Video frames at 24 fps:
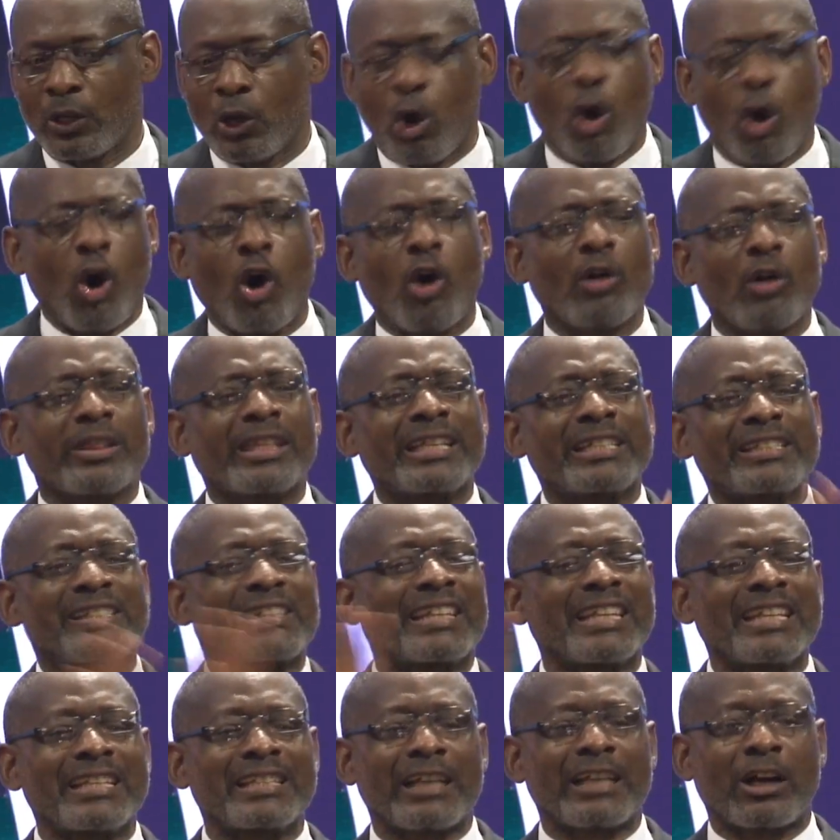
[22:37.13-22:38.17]
All these
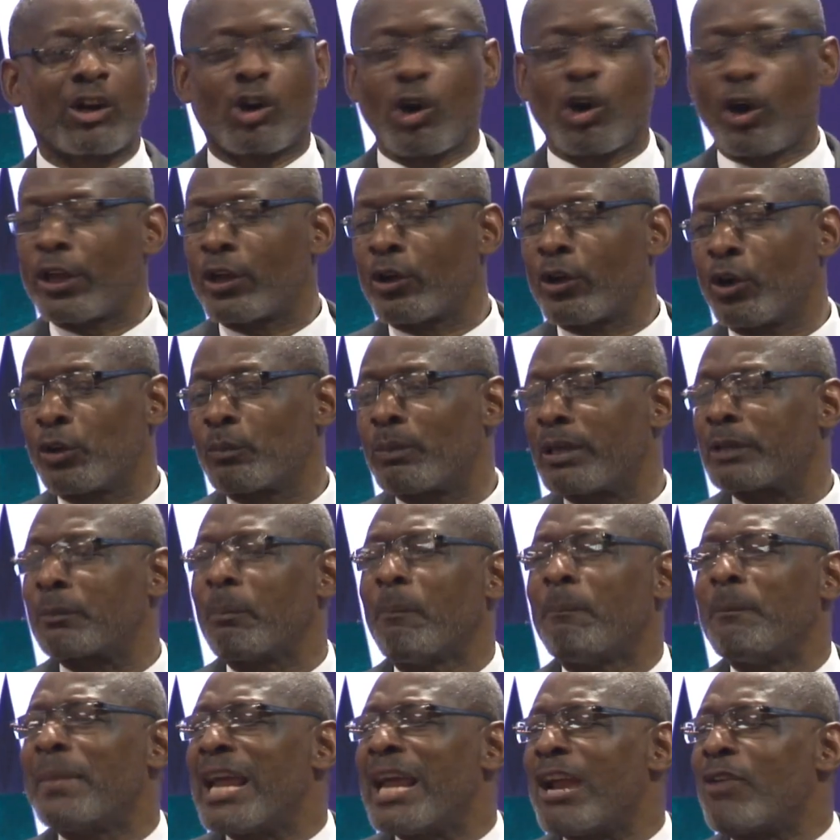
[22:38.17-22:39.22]
things are going on, but
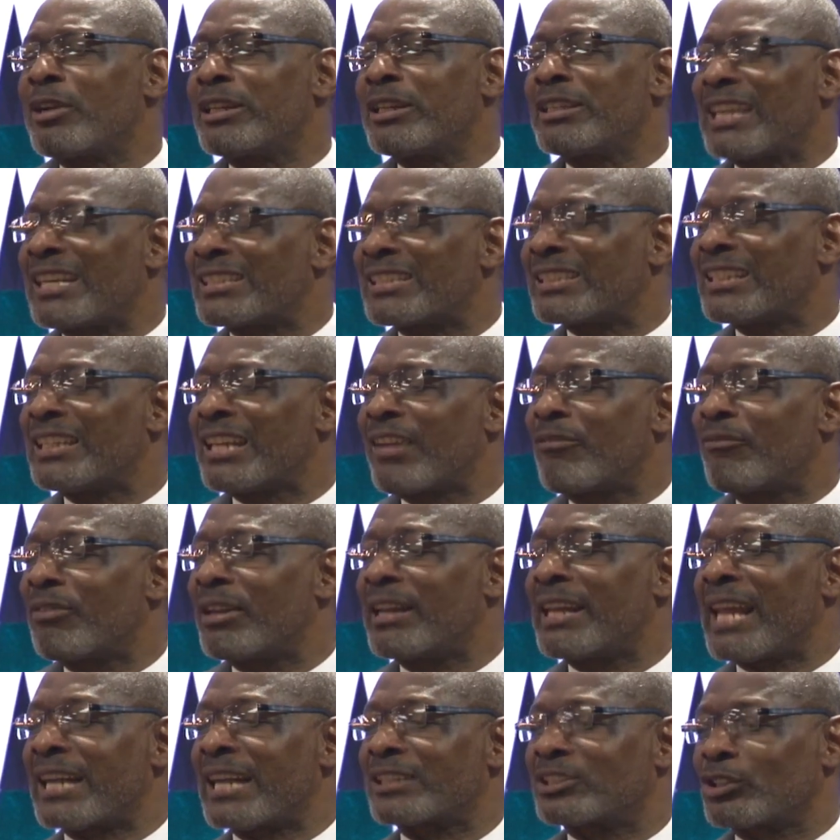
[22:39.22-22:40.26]
Mary doesn't have a
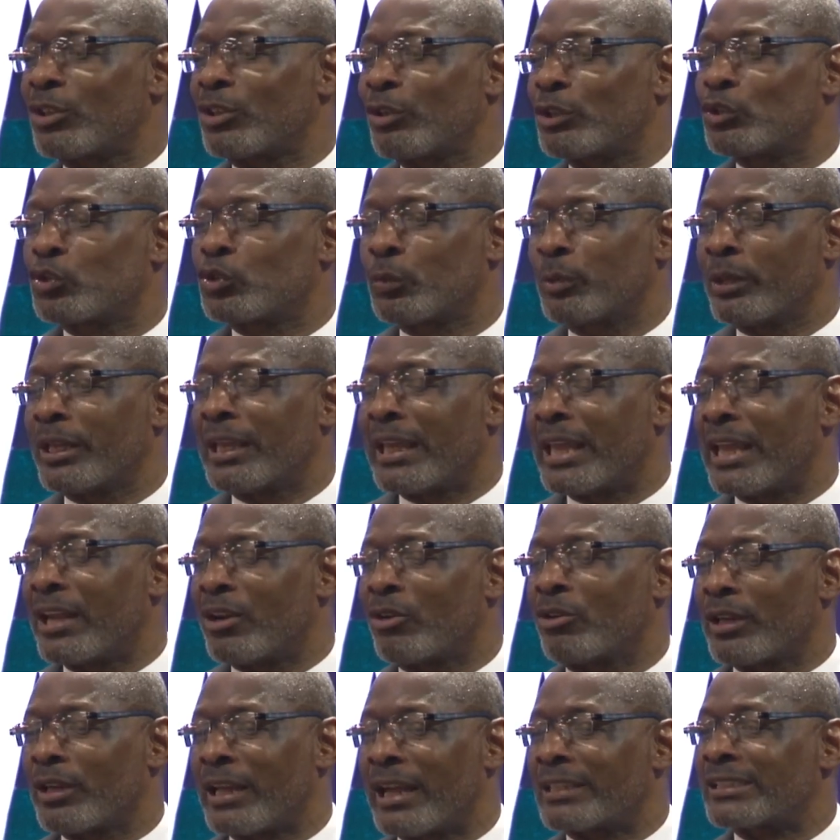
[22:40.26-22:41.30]
luxury to be
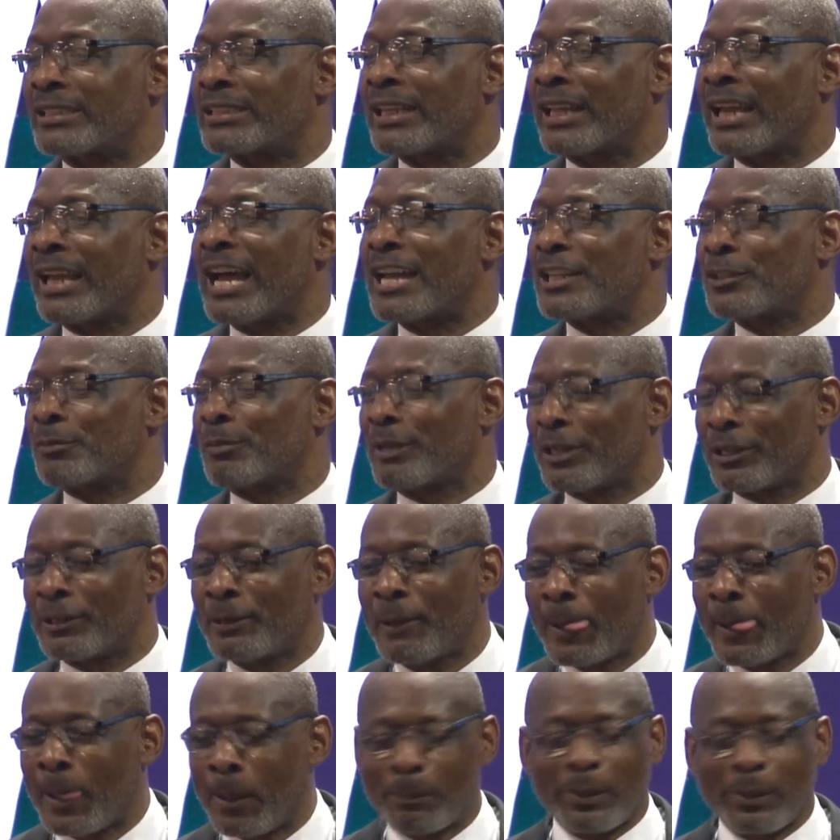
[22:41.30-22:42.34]
angry at a husband
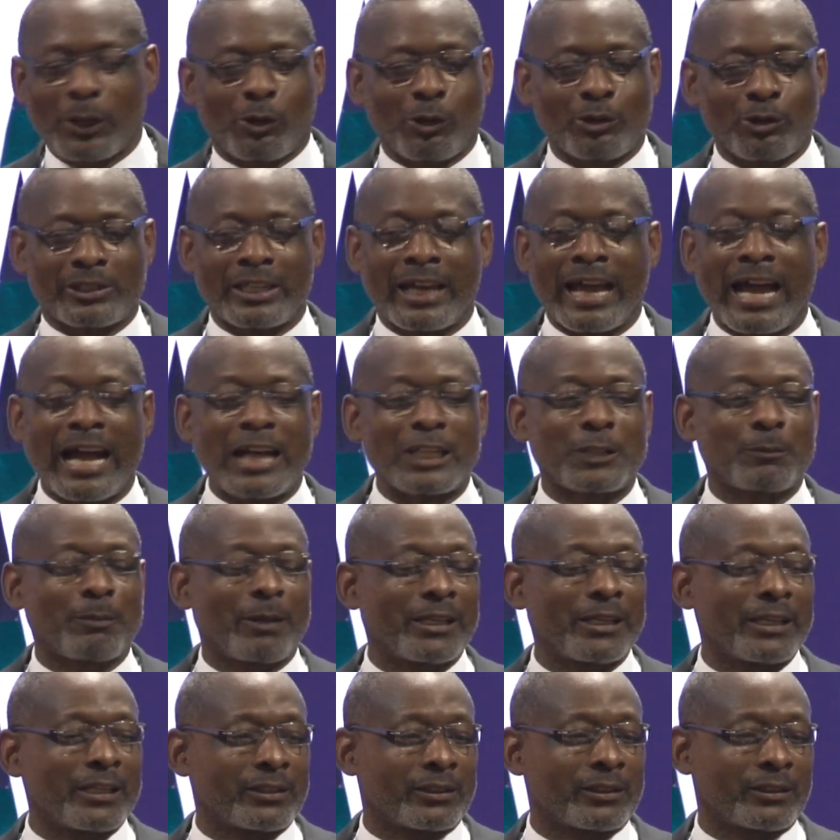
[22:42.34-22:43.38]
because the
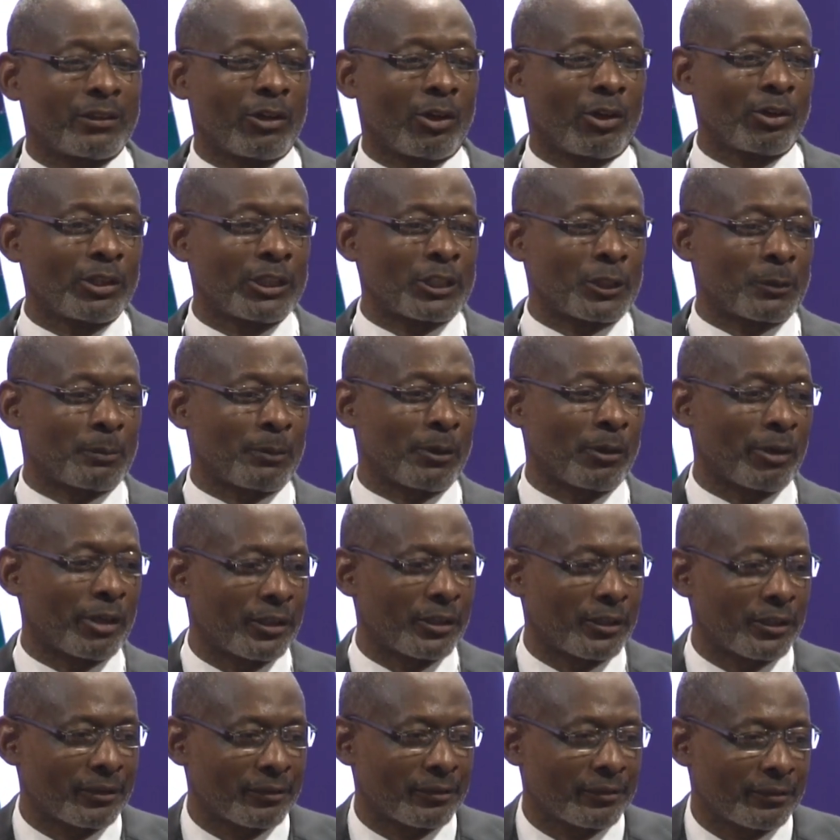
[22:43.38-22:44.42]
husband is the Holy Spirit.
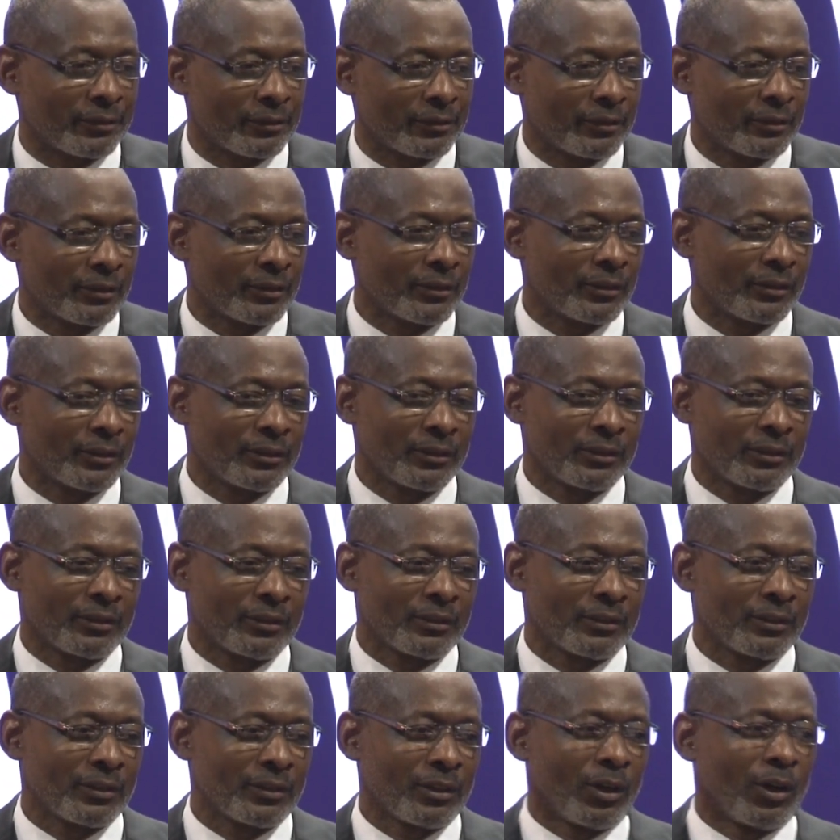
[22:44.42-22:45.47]

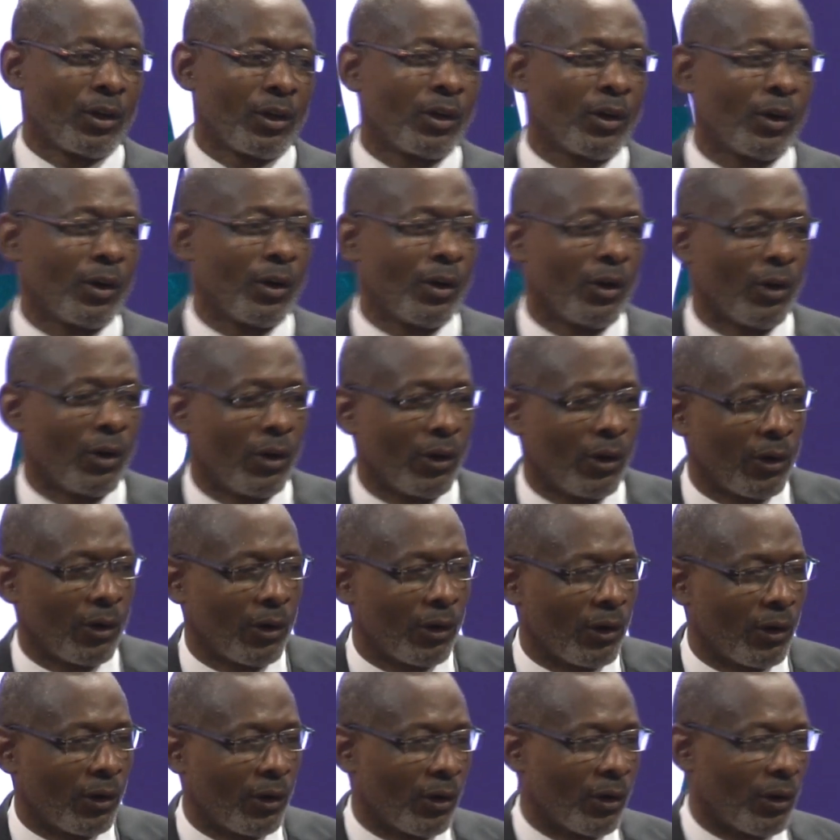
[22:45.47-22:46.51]

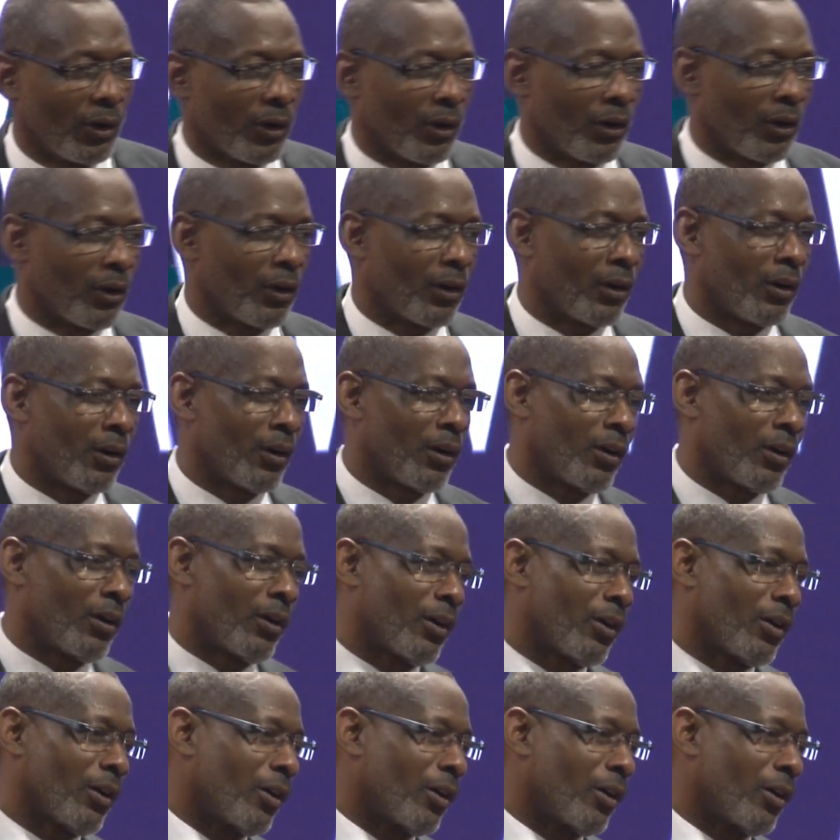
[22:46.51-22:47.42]
Oh,